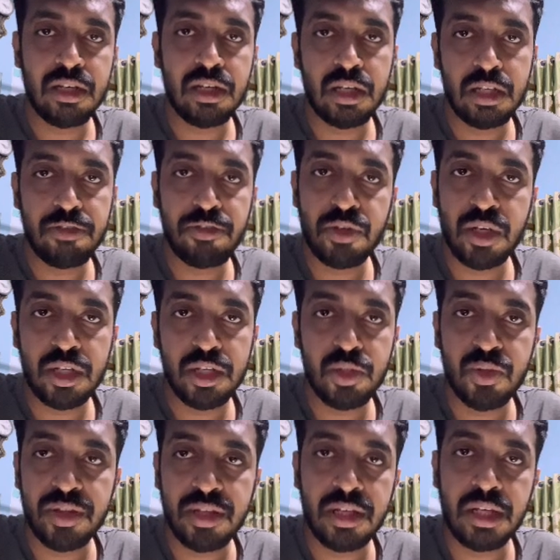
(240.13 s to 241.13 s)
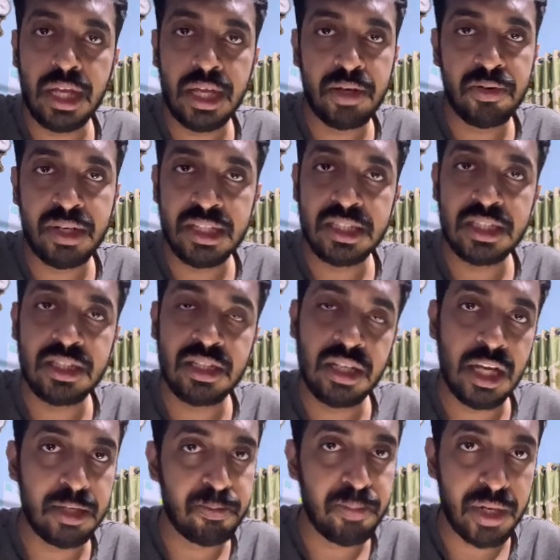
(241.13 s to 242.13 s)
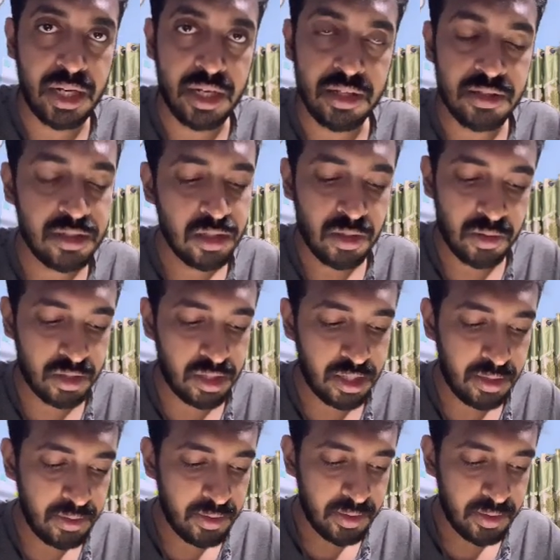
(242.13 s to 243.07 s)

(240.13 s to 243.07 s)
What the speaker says: if you are using annotation in iPad. Okay.